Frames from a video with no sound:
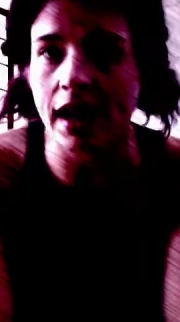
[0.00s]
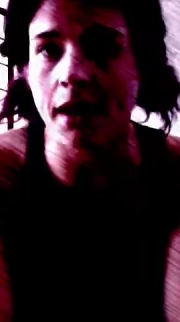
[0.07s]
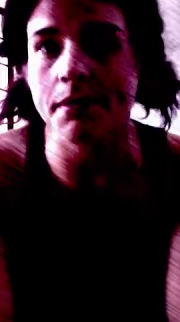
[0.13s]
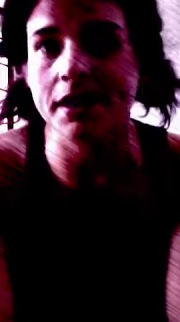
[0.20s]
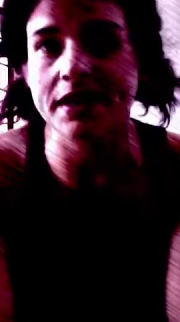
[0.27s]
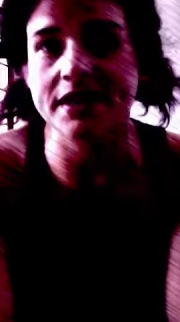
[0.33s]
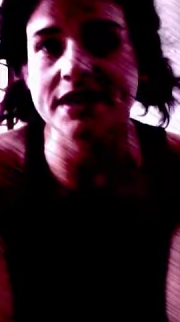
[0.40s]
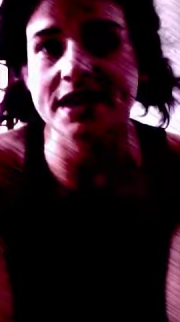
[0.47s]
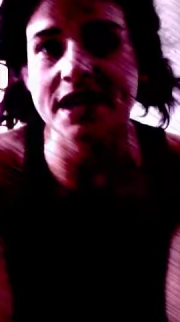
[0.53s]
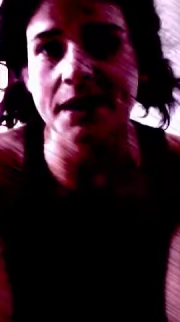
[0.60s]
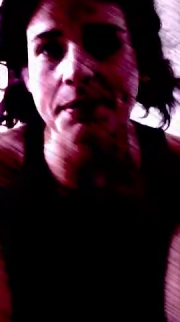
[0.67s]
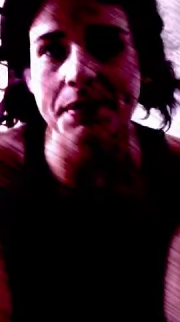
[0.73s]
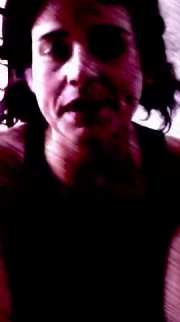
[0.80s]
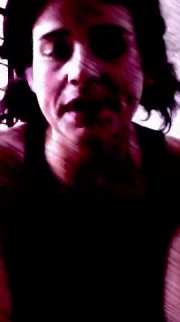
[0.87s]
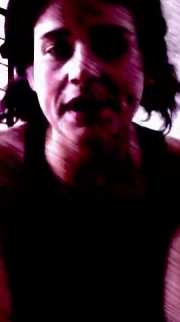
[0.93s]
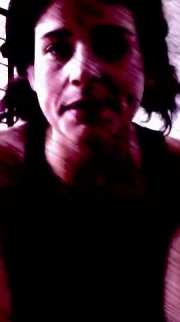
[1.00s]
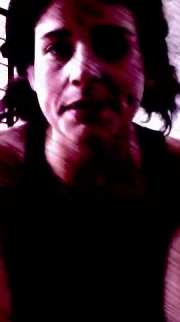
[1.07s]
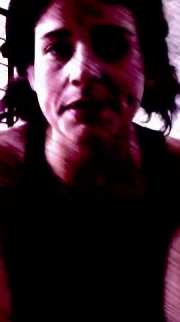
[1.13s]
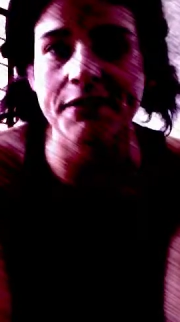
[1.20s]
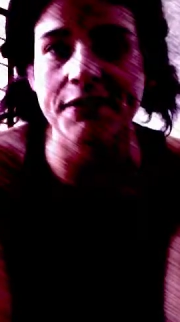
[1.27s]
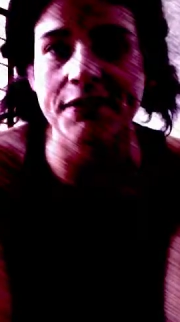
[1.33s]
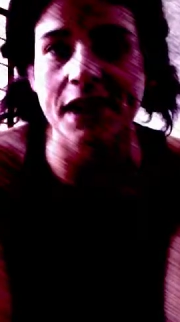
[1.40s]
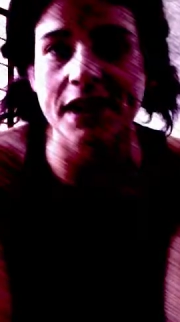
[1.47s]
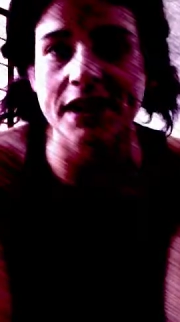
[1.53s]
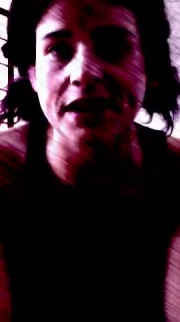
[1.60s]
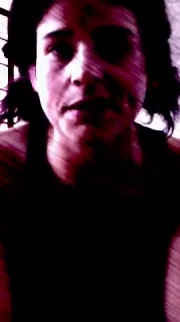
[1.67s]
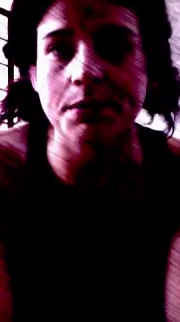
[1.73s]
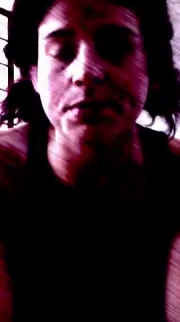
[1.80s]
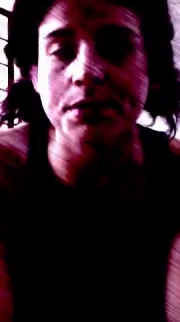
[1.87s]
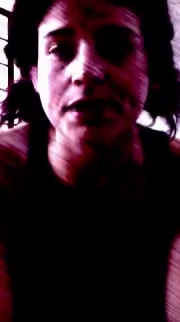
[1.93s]
about a tip that I've been
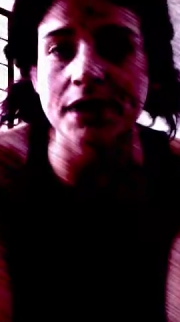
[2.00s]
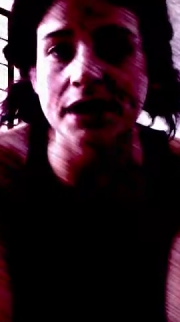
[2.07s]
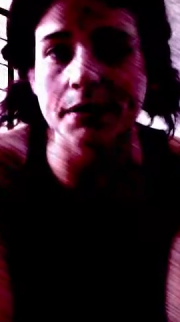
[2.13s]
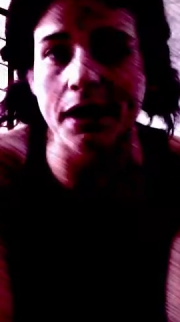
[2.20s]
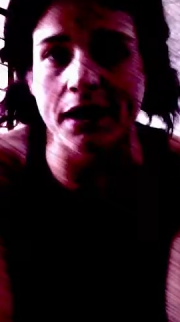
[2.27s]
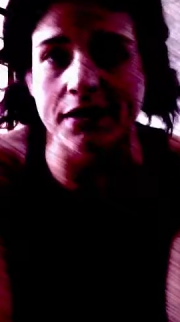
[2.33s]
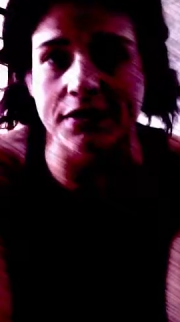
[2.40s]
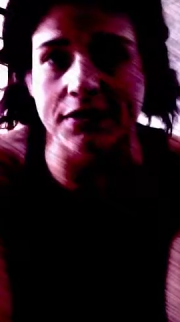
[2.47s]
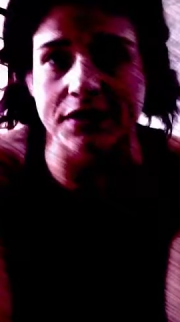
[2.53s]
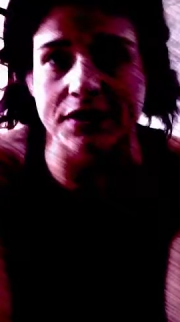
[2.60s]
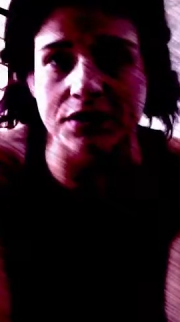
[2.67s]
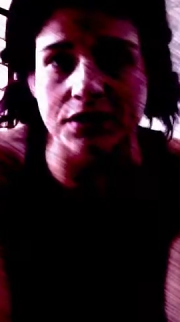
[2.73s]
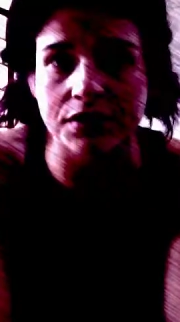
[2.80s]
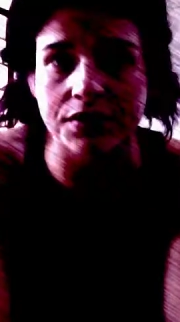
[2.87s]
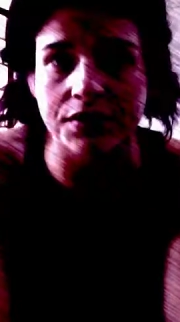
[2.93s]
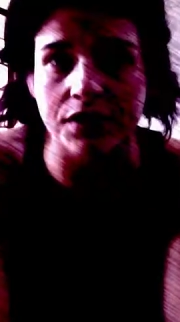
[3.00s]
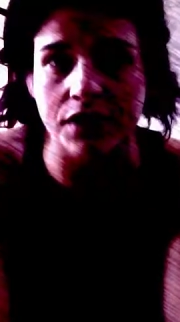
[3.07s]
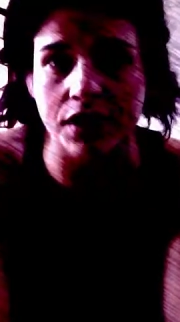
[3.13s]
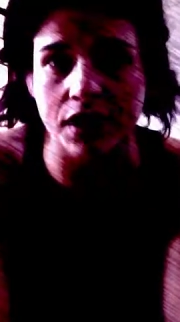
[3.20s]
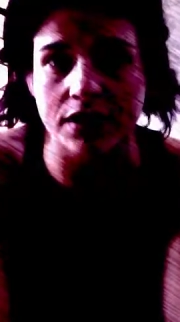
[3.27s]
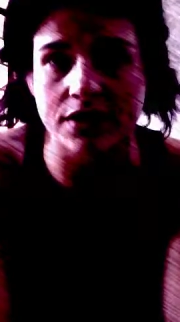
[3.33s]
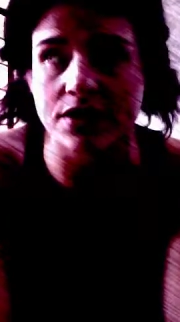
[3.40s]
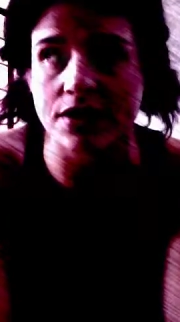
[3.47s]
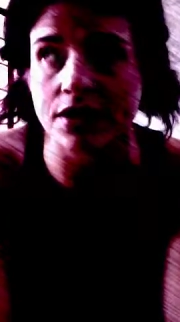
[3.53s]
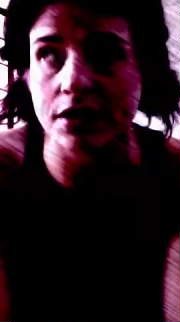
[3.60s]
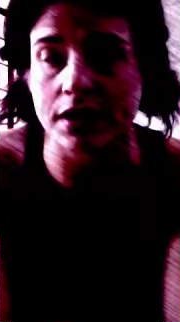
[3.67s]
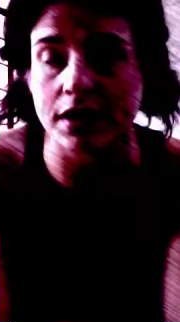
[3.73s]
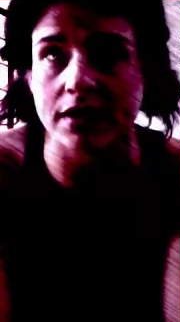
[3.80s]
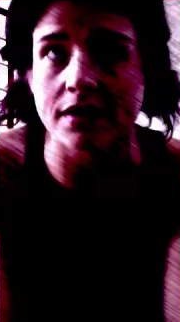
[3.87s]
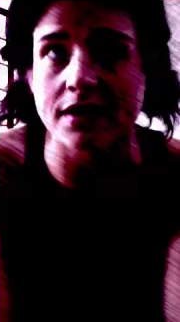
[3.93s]
finding pretty beneficial for a lot of
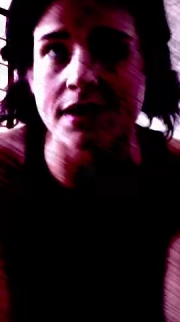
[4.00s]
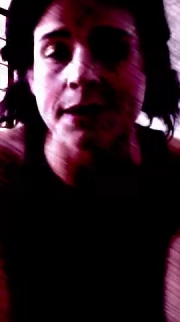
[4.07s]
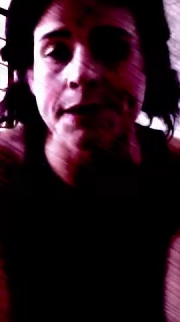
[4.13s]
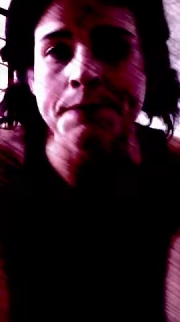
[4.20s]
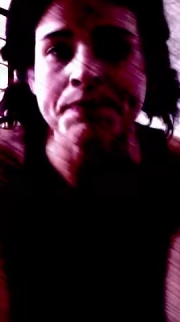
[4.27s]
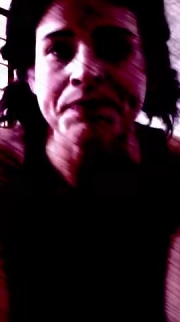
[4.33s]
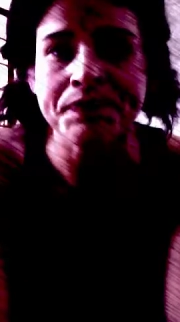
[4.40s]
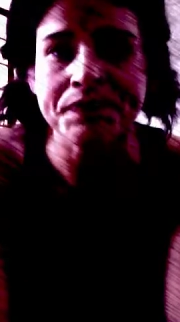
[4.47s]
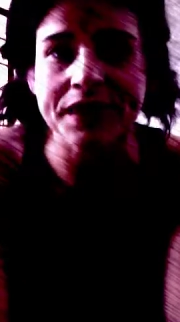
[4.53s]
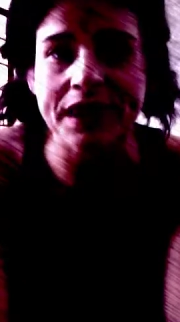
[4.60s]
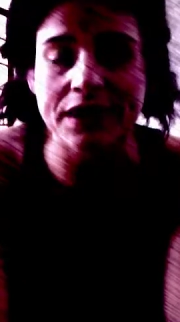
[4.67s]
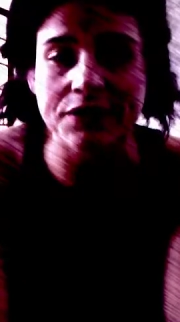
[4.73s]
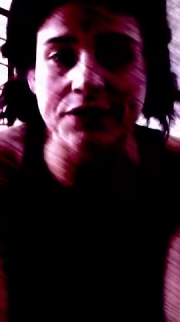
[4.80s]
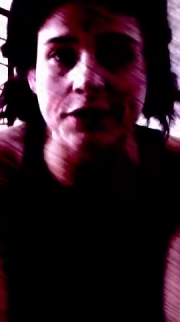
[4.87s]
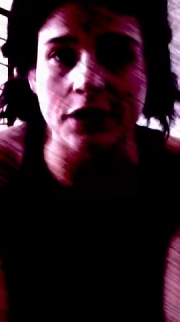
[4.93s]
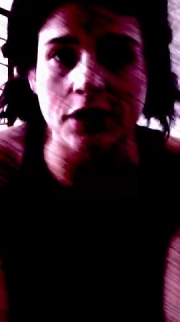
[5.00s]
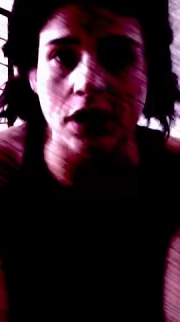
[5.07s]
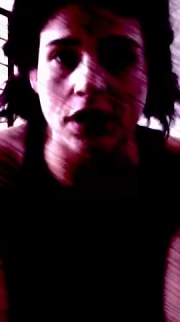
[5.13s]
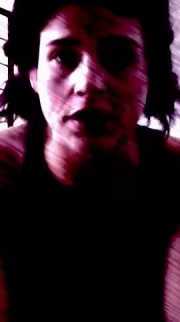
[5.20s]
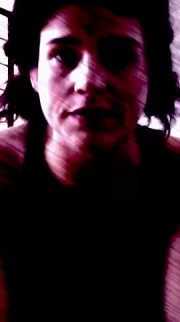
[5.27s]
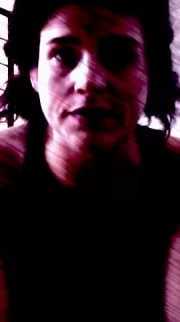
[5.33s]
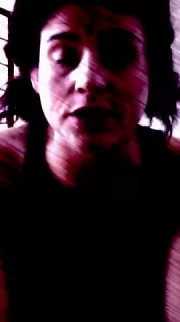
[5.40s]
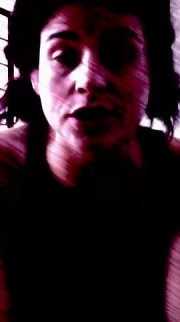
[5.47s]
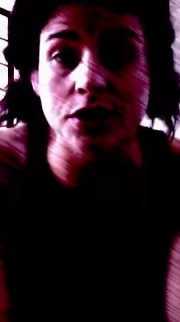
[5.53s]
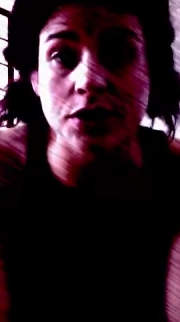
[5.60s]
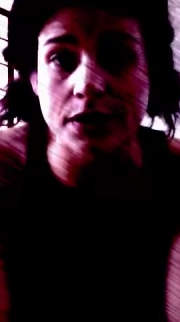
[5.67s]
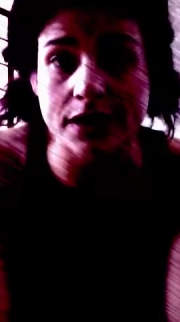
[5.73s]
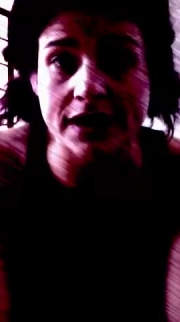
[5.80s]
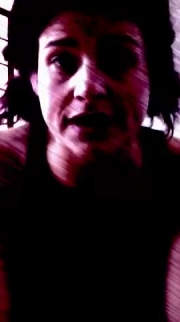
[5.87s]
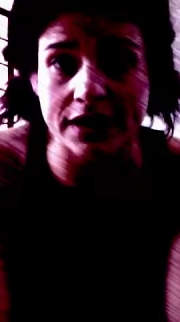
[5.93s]
students and for a lot of new
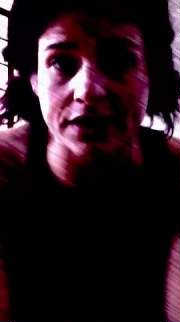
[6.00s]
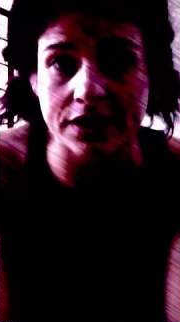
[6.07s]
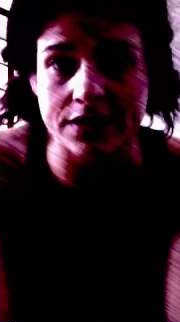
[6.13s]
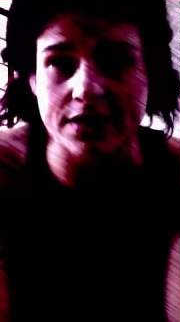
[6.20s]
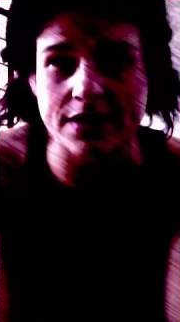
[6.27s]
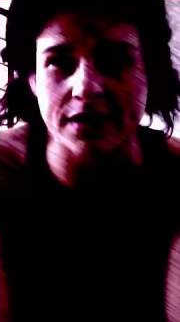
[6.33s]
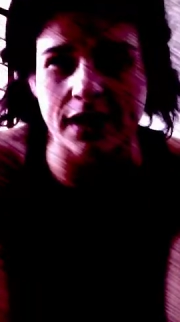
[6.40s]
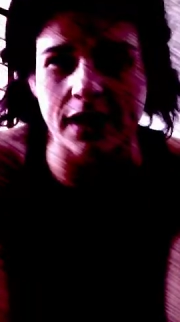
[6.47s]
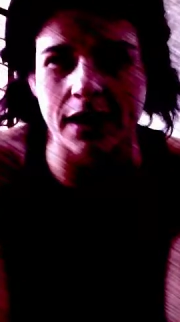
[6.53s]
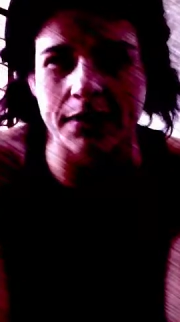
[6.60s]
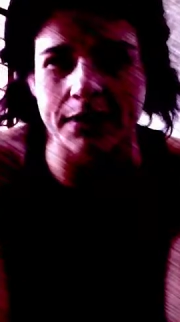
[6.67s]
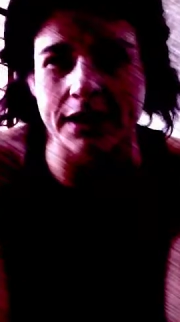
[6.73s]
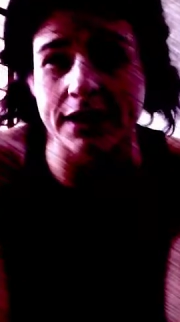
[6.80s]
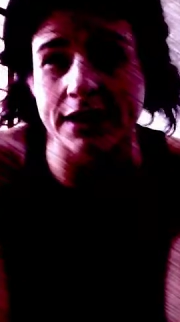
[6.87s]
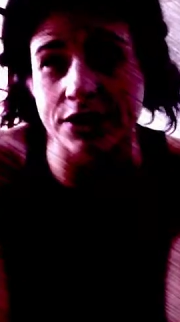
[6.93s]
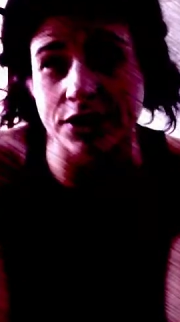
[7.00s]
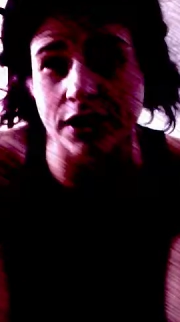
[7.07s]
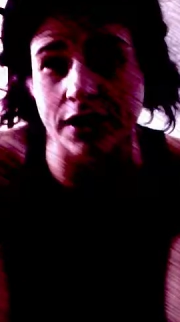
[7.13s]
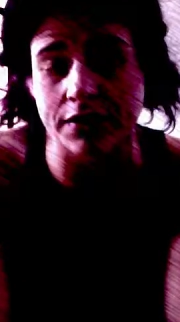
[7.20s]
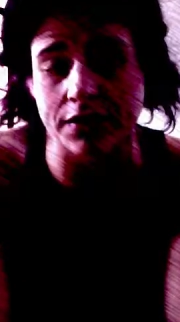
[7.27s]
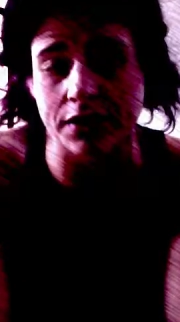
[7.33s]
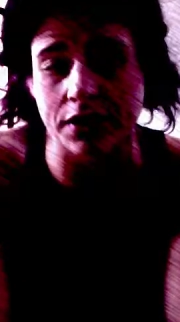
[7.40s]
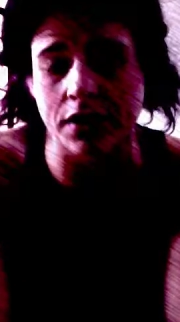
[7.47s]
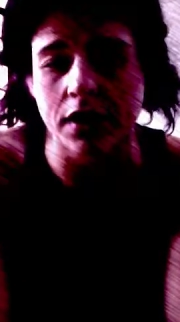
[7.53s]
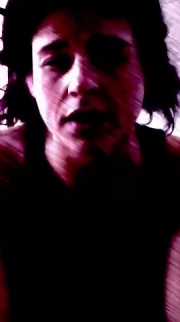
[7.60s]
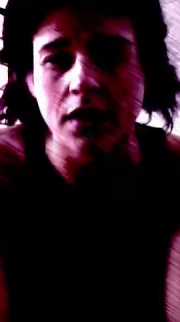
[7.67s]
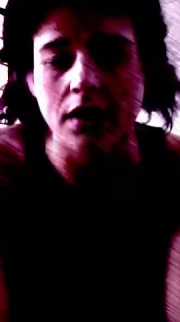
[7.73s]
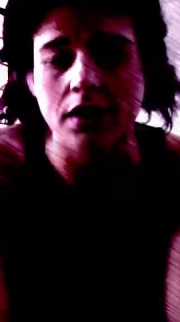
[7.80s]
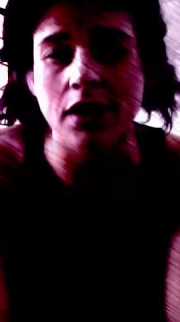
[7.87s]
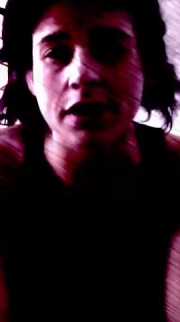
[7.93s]
singers in general.
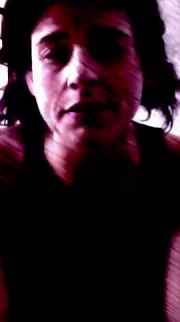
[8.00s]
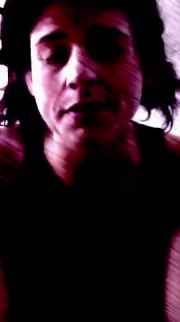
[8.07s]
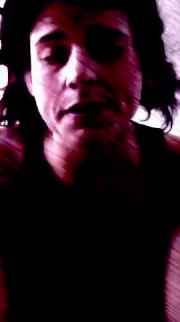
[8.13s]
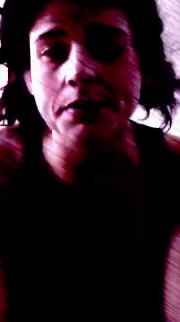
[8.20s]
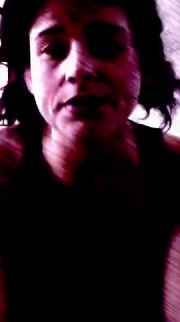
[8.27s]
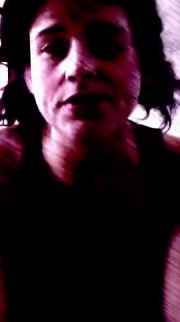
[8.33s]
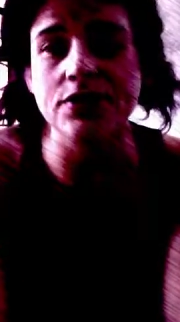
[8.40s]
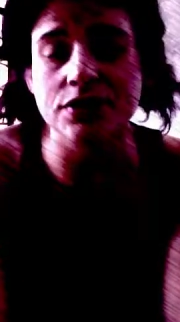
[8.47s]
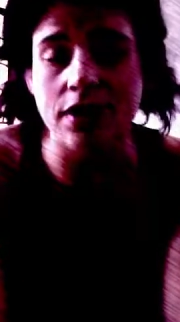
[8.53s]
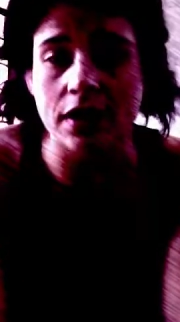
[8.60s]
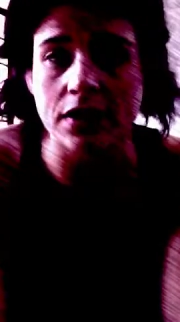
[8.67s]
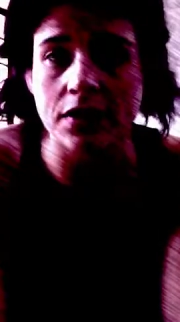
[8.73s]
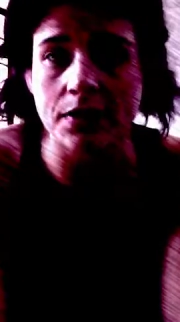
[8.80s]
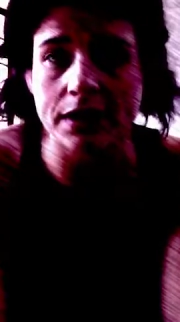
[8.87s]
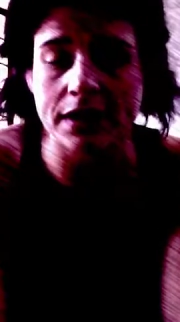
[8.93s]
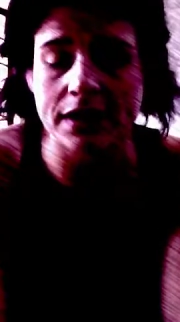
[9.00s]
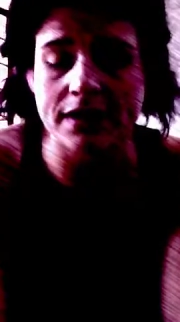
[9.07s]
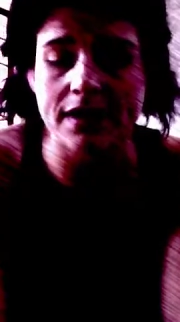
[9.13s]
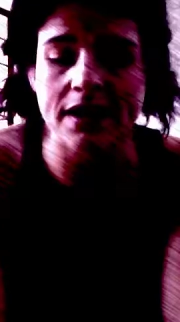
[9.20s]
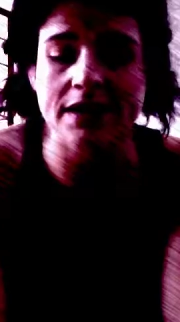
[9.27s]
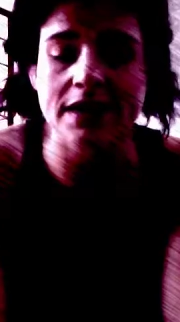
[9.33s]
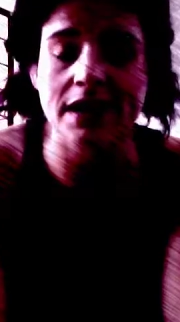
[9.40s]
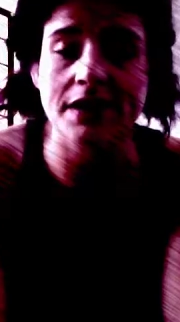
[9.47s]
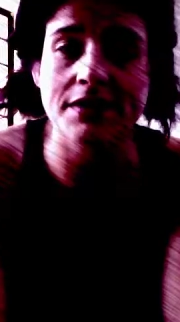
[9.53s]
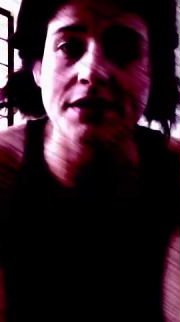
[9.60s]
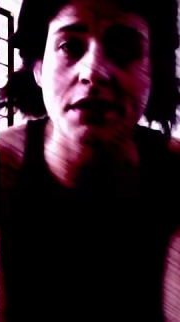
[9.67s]
A lot of people struggle with this idea of